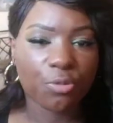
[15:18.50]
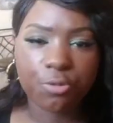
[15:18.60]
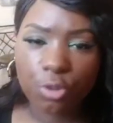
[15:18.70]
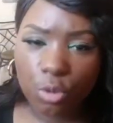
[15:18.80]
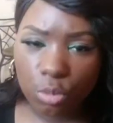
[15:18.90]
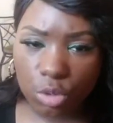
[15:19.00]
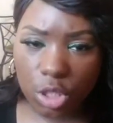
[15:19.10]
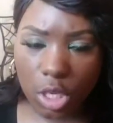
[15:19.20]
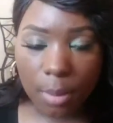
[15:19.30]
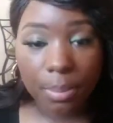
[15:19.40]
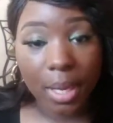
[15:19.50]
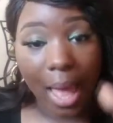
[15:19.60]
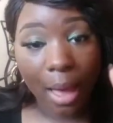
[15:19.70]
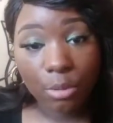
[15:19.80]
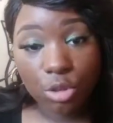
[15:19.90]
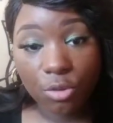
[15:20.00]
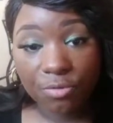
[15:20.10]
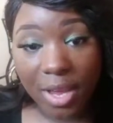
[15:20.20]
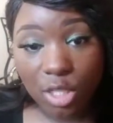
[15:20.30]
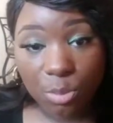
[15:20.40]
fruit. But I would do
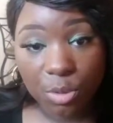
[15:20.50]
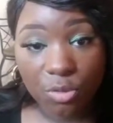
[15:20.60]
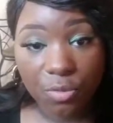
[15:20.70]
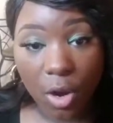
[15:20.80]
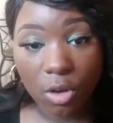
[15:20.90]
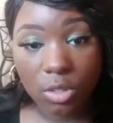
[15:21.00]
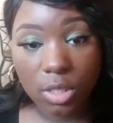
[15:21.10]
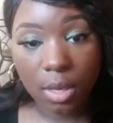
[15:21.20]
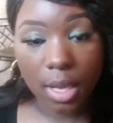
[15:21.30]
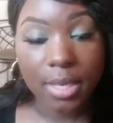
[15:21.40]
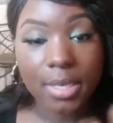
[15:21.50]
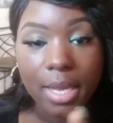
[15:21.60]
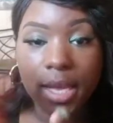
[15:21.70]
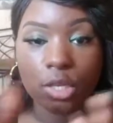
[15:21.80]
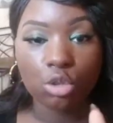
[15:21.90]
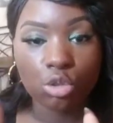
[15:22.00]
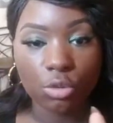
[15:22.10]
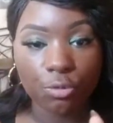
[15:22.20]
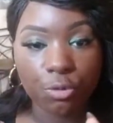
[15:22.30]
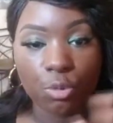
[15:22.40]
vegetables first and then do
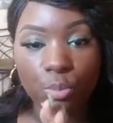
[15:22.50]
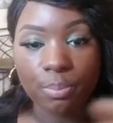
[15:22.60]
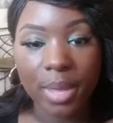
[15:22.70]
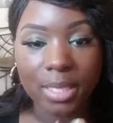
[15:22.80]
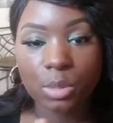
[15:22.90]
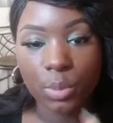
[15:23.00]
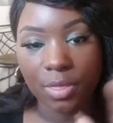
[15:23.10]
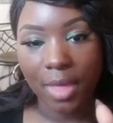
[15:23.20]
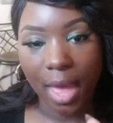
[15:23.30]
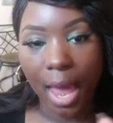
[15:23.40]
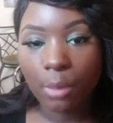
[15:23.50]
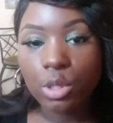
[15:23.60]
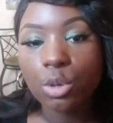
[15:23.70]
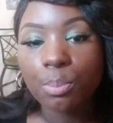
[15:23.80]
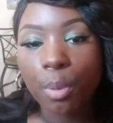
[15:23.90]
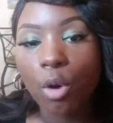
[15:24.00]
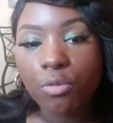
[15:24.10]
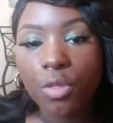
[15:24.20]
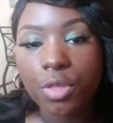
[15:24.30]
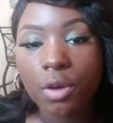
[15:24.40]
some fruit mixed with that. I would do
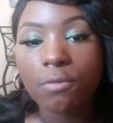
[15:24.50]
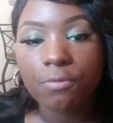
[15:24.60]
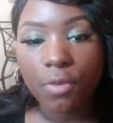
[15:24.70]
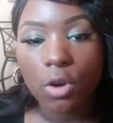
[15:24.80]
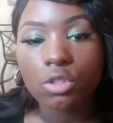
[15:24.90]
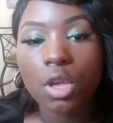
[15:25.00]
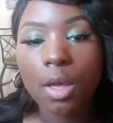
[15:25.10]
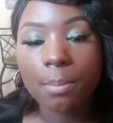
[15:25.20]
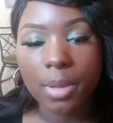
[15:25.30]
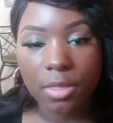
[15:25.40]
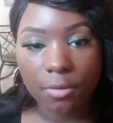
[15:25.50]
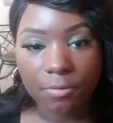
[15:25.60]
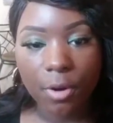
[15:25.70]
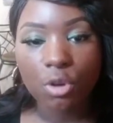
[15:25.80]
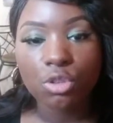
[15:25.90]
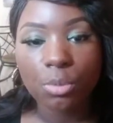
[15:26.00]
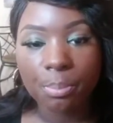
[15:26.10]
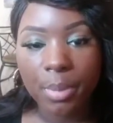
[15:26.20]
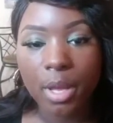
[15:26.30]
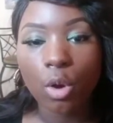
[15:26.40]
both of them first, be the first
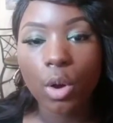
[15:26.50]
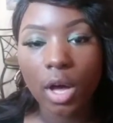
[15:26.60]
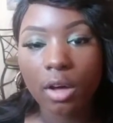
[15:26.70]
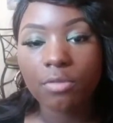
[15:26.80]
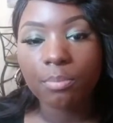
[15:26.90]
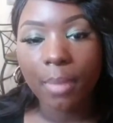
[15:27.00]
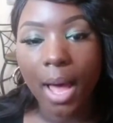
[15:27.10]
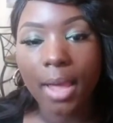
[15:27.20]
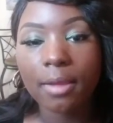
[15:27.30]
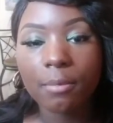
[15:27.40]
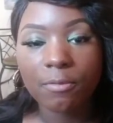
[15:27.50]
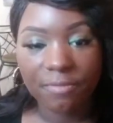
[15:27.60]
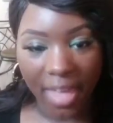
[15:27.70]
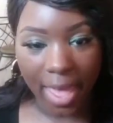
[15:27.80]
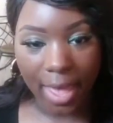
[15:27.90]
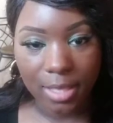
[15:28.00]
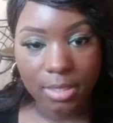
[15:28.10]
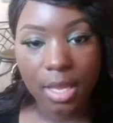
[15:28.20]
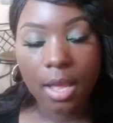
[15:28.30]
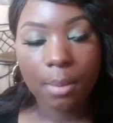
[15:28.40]
meal of my
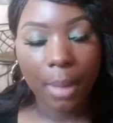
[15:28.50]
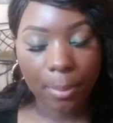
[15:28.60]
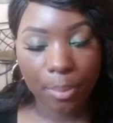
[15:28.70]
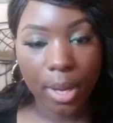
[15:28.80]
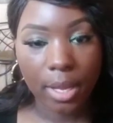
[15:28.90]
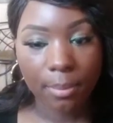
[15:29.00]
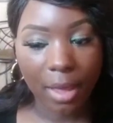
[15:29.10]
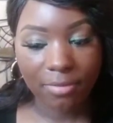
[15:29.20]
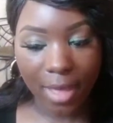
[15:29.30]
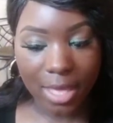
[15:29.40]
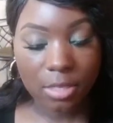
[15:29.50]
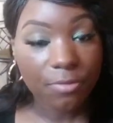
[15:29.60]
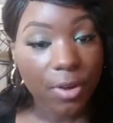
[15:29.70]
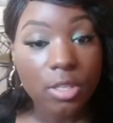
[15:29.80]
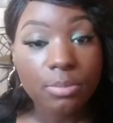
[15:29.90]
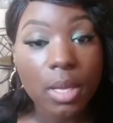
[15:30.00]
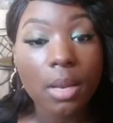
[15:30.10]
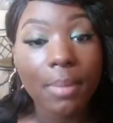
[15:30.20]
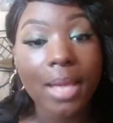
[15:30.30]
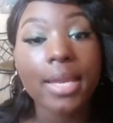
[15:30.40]
fast, my breaking my fast. The first meal
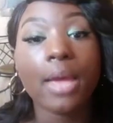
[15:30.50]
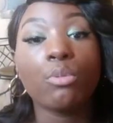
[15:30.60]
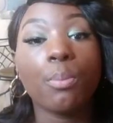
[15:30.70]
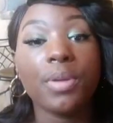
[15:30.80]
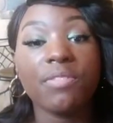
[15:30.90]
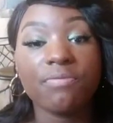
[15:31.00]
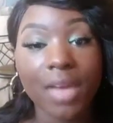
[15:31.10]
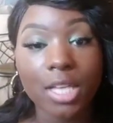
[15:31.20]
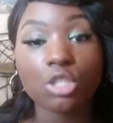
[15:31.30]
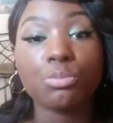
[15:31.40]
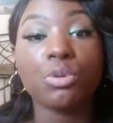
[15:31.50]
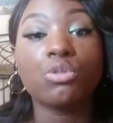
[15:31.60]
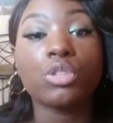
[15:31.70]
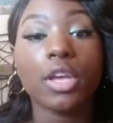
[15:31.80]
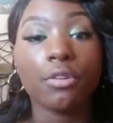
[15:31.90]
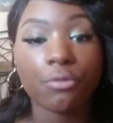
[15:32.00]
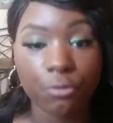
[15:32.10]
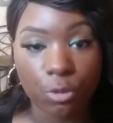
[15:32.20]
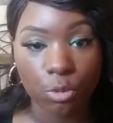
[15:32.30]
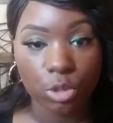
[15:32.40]
of my day will be vegetables and
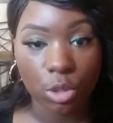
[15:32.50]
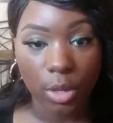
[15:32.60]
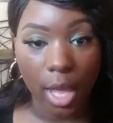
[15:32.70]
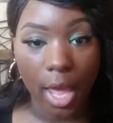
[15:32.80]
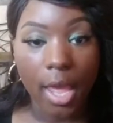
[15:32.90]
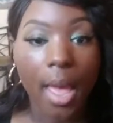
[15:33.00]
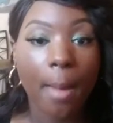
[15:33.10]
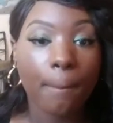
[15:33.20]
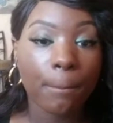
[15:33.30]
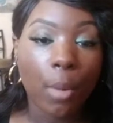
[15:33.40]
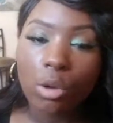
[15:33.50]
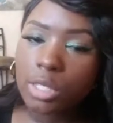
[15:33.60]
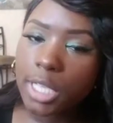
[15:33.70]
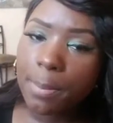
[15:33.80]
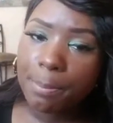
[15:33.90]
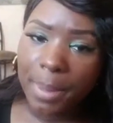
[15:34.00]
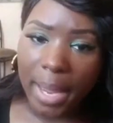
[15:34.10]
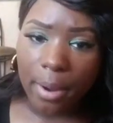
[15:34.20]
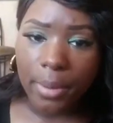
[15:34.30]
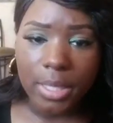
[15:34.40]
fruit, okay? Mostly
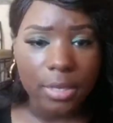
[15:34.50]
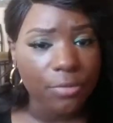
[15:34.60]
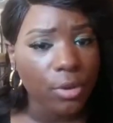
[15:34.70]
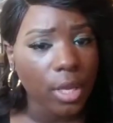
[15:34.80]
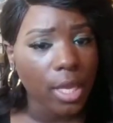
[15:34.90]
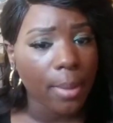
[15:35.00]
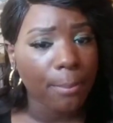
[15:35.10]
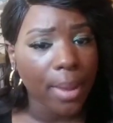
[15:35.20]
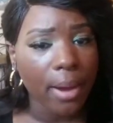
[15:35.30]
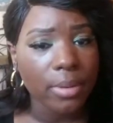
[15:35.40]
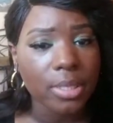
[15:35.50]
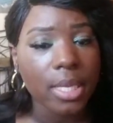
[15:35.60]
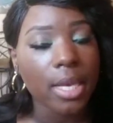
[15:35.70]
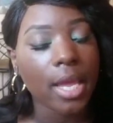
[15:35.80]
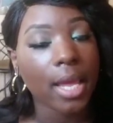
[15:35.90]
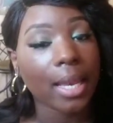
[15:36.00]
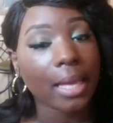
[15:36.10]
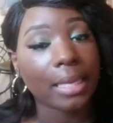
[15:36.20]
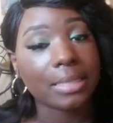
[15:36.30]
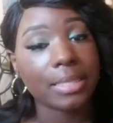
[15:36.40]
berries, if you could get berries in, and
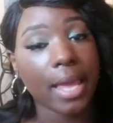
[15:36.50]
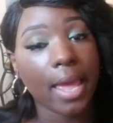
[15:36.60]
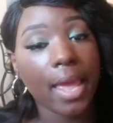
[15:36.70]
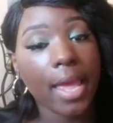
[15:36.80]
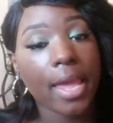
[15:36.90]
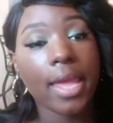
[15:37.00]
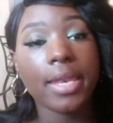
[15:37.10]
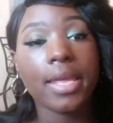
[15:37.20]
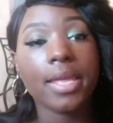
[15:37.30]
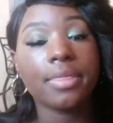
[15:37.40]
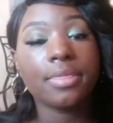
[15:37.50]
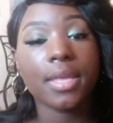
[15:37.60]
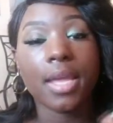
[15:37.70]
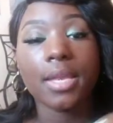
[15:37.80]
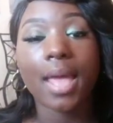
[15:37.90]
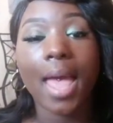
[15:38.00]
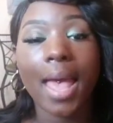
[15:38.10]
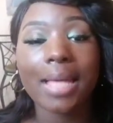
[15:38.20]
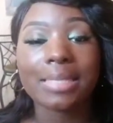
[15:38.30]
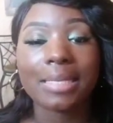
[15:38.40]
like I said, anything that
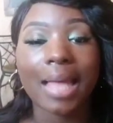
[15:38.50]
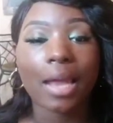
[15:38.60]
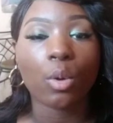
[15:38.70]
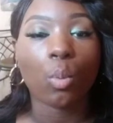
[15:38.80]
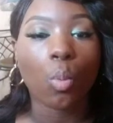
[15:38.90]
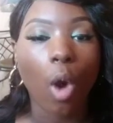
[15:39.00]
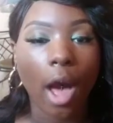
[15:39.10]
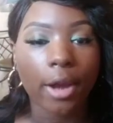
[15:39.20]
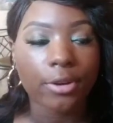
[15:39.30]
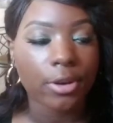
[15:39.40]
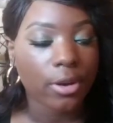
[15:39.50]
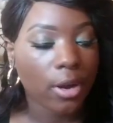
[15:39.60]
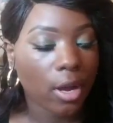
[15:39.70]
has a lot of water,